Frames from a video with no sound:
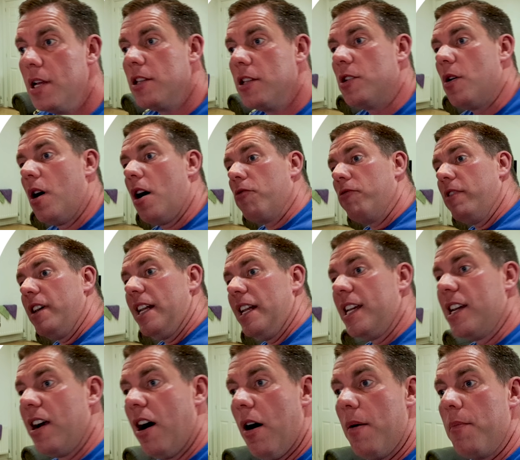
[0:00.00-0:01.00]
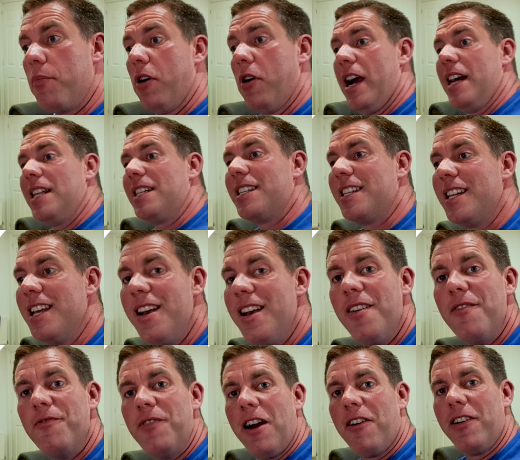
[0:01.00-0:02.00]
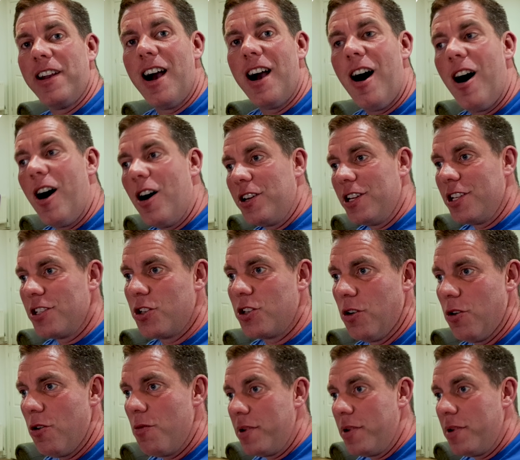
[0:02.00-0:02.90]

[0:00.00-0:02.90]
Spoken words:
So I really can't press very hard at all,